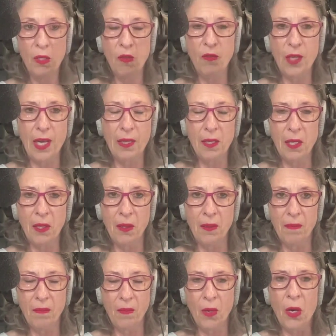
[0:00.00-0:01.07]
you've got the
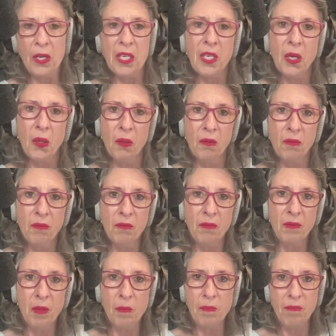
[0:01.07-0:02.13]
audio
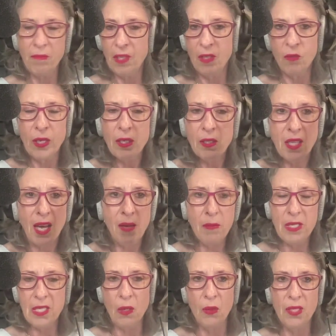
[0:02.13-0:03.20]
in, in real time,
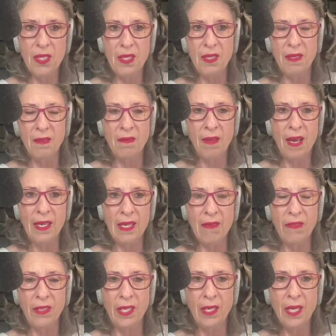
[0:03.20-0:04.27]
so it's not
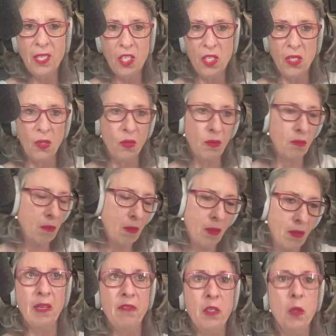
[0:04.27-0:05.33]
even an issue.
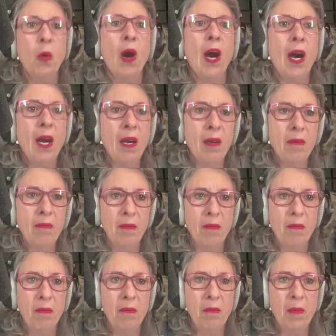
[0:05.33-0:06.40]
If you are
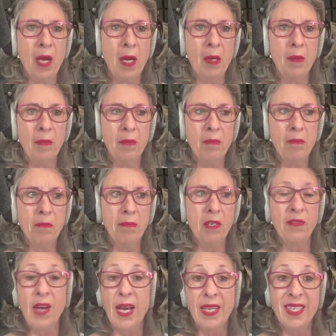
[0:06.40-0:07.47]
um,
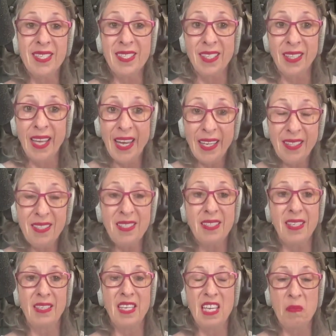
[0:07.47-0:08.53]
providing selects
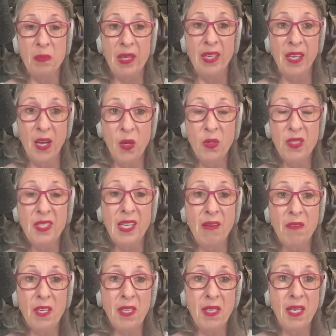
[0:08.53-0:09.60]
and keeping notes and
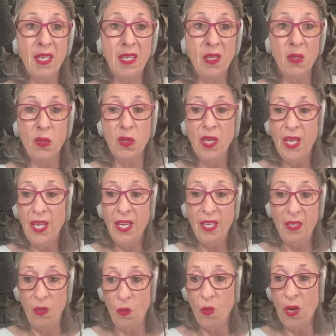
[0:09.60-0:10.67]
everything, you,
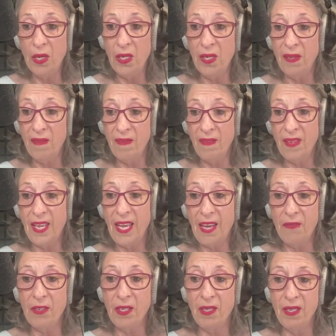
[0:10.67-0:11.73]
you want to
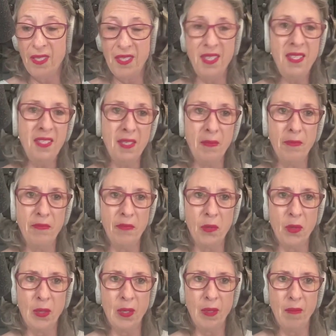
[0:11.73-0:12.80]
have a, a system
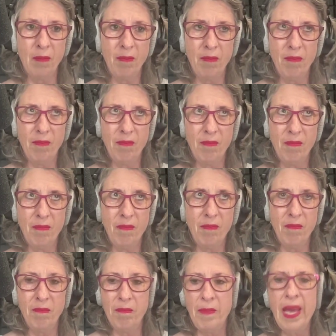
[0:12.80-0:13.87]
for
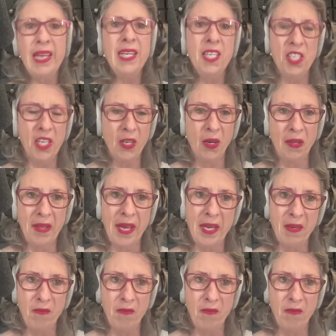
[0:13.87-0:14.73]
managing all that